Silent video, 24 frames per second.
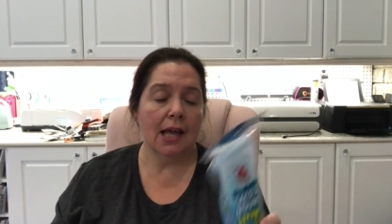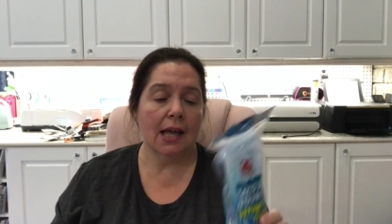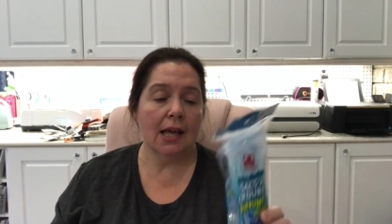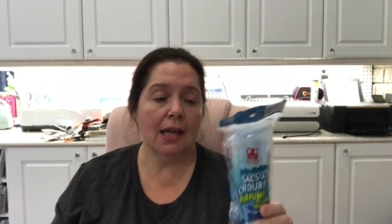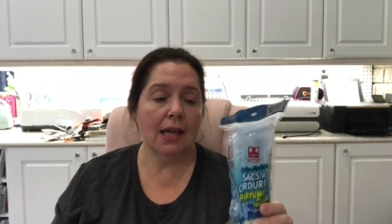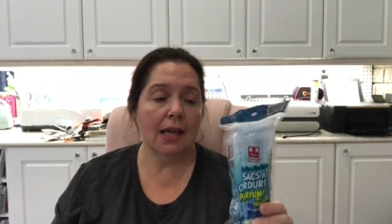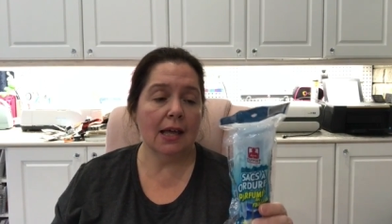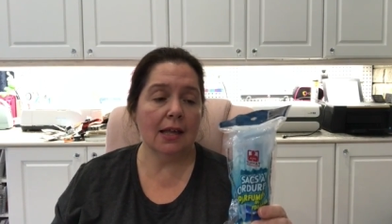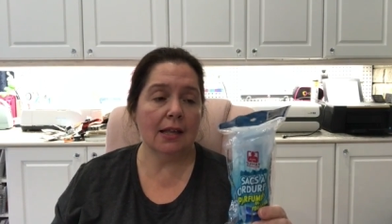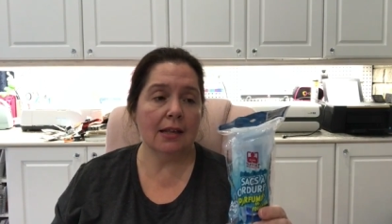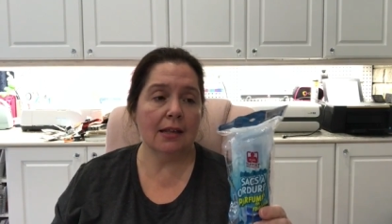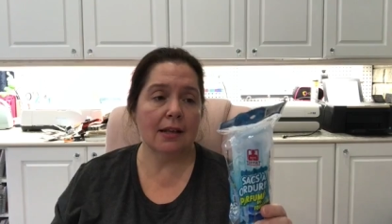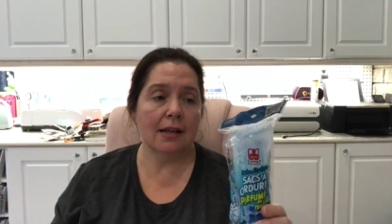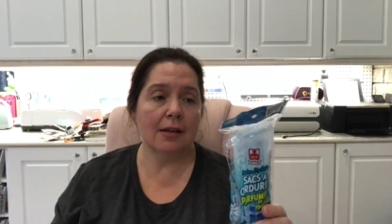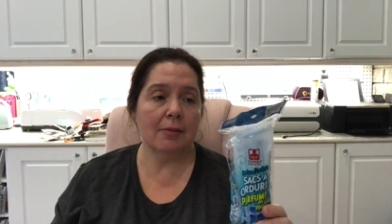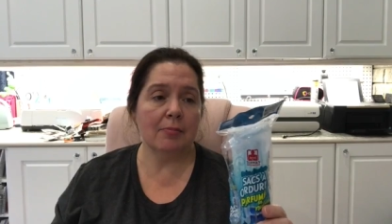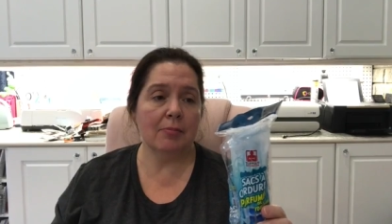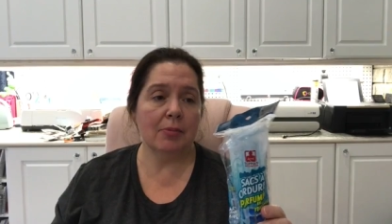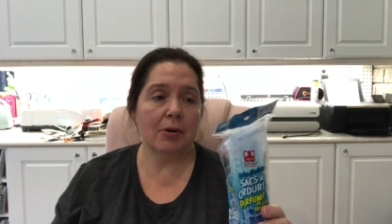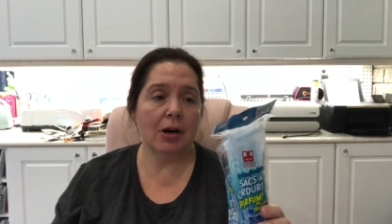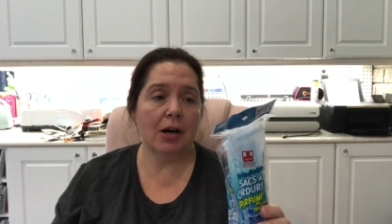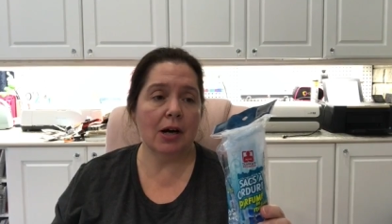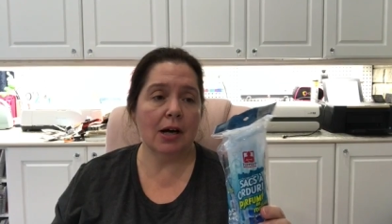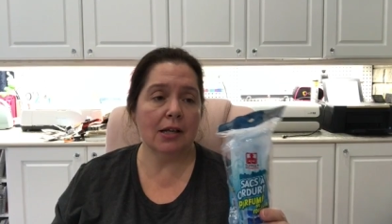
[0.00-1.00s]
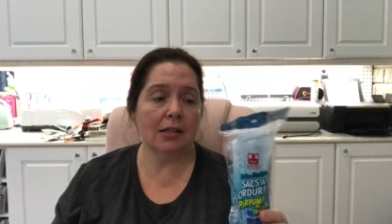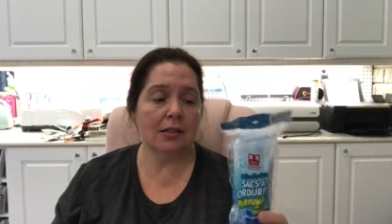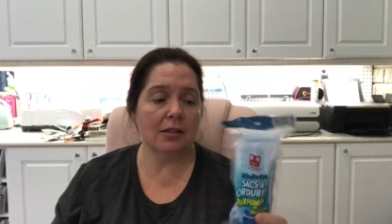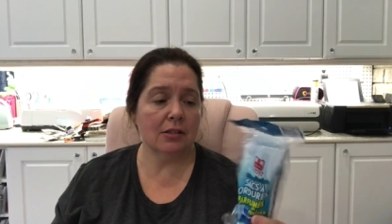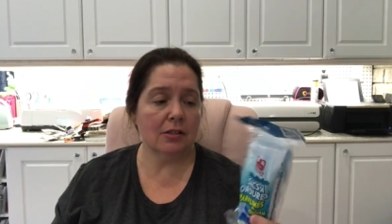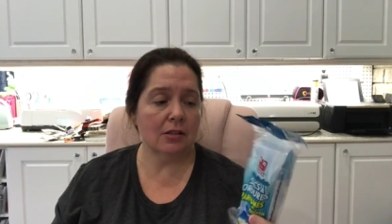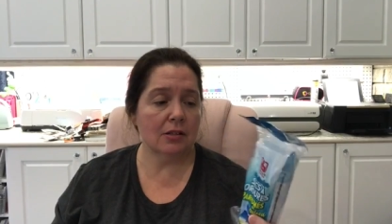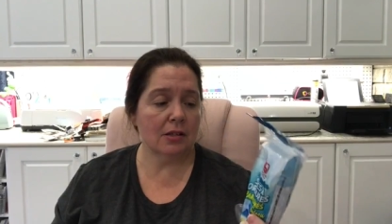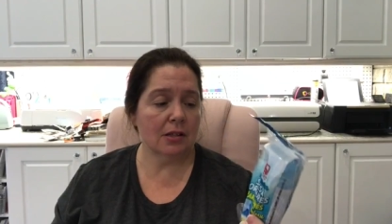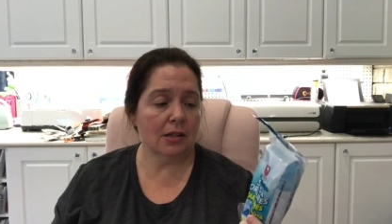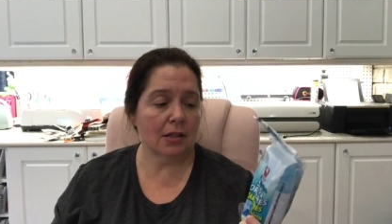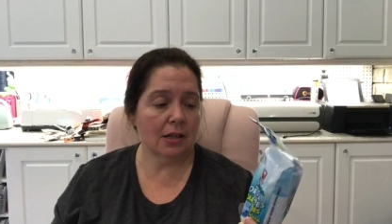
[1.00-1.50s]
And I bought
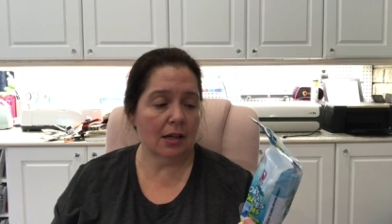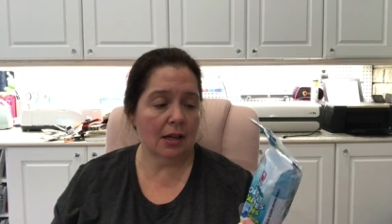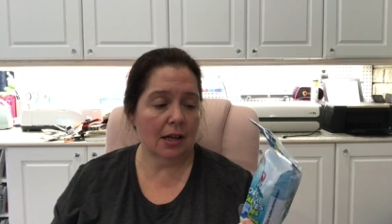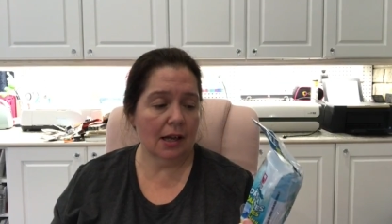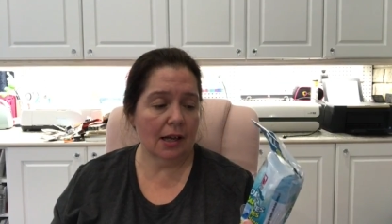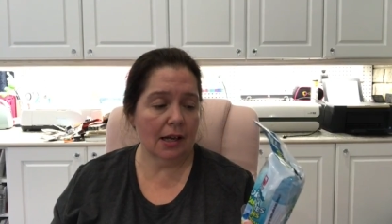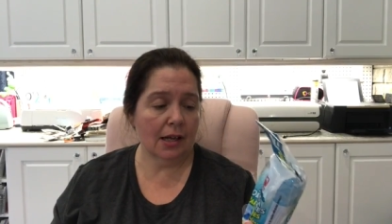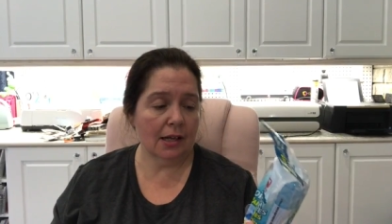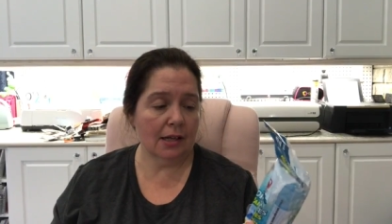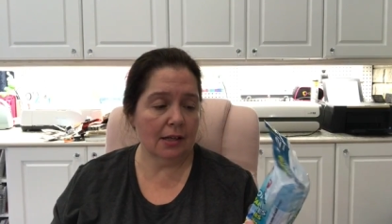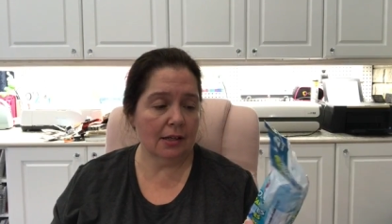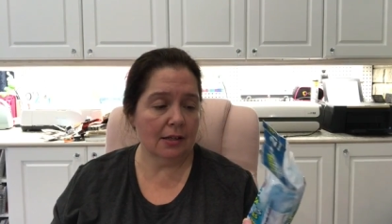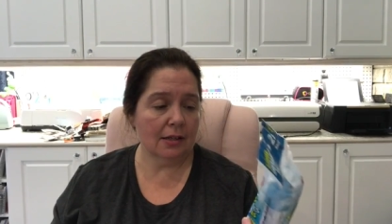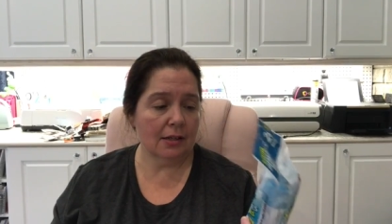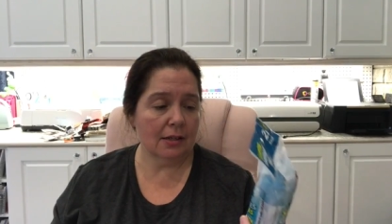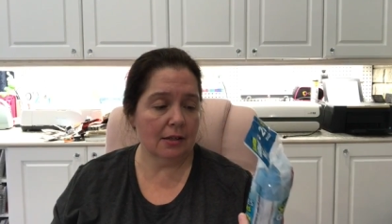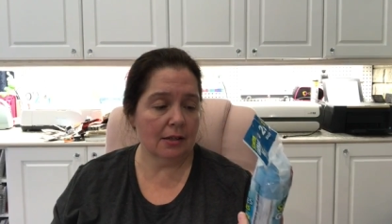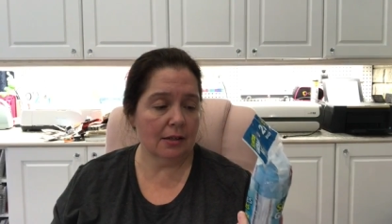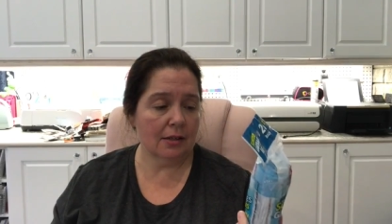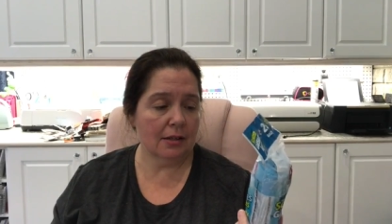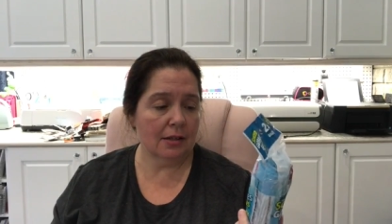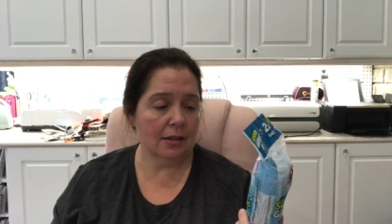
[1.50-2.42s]
the kind,